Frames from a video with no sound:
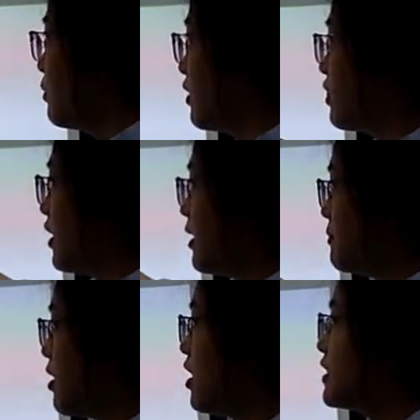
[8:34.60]
with
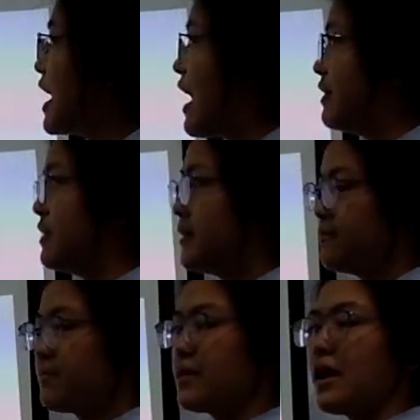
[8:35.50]
all the
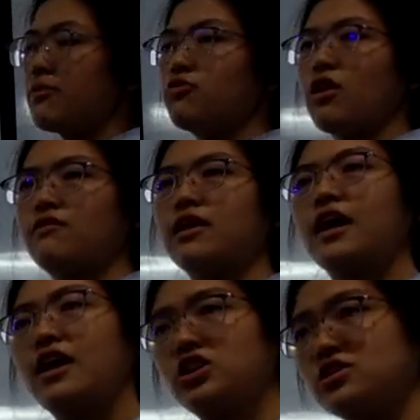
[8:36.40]
other Gap
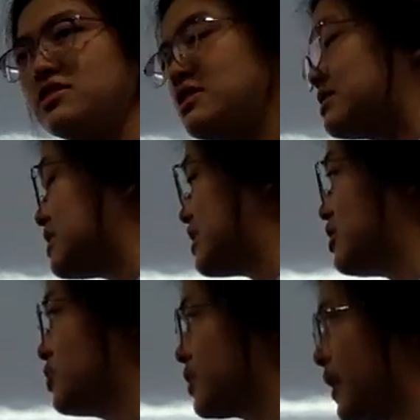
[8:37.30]
traveling agencies in
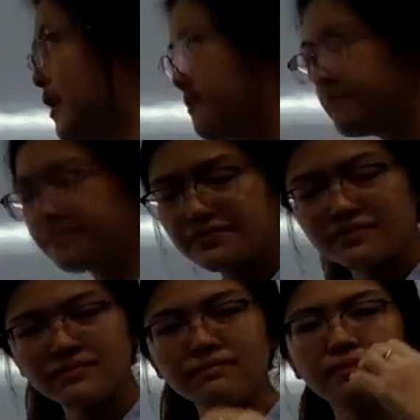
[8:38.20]
UK.
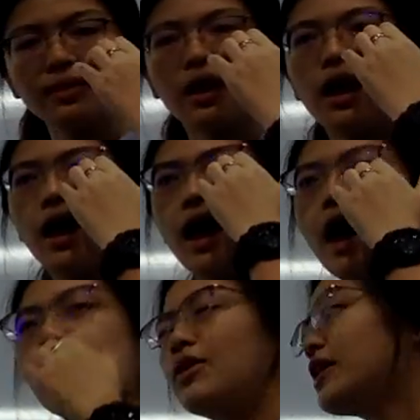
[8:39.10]

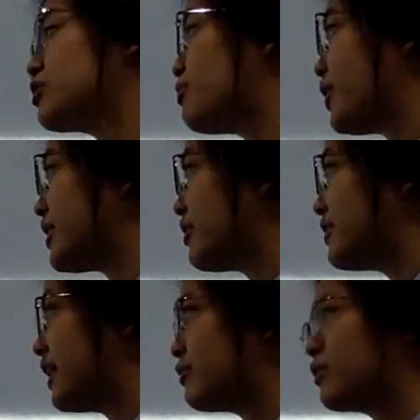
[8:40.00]
I would like to point
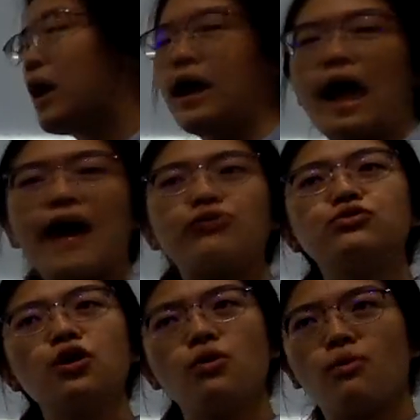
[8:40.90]
out that I
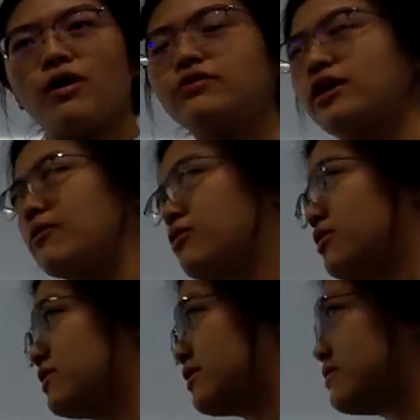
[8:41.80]
do not want
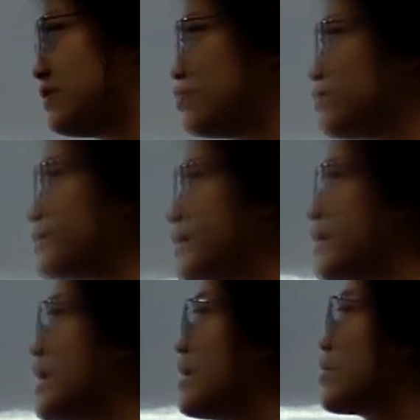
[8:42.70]
Gap360 to
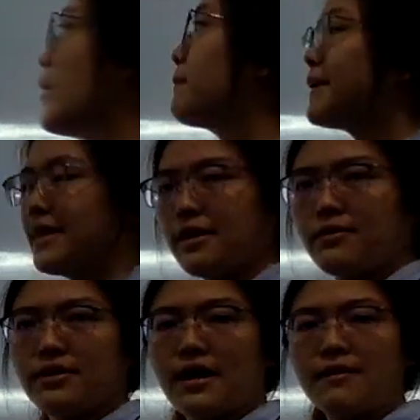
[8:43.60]
be competing
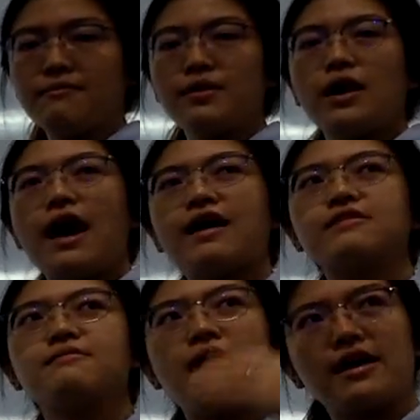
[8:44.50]
with them,
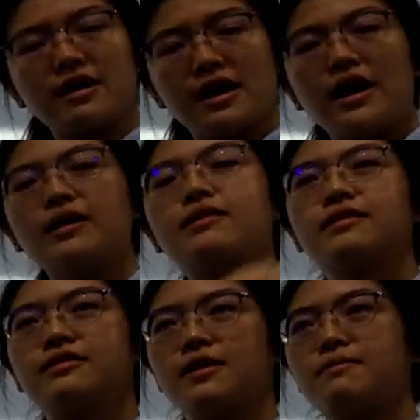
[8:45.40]
as my
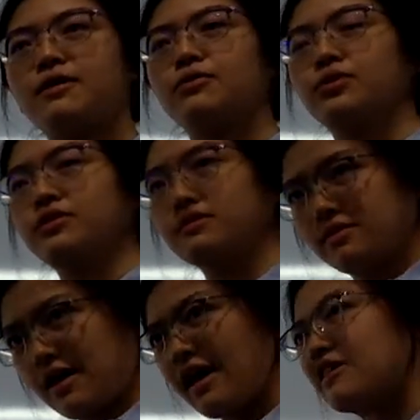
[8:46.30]
teammate would
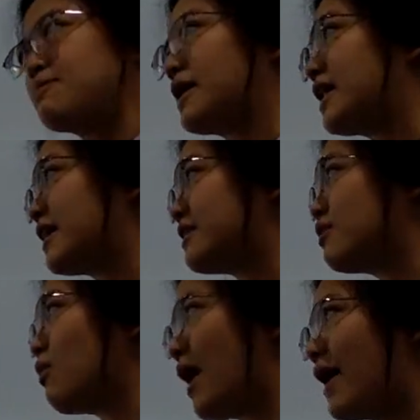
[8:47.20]
explain later
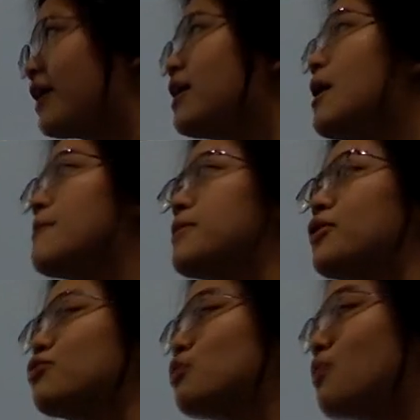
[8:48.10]
why.
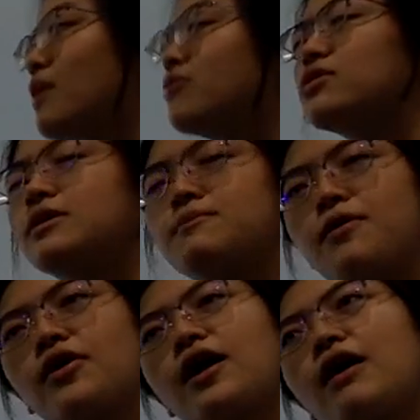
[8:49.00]
Because we want to import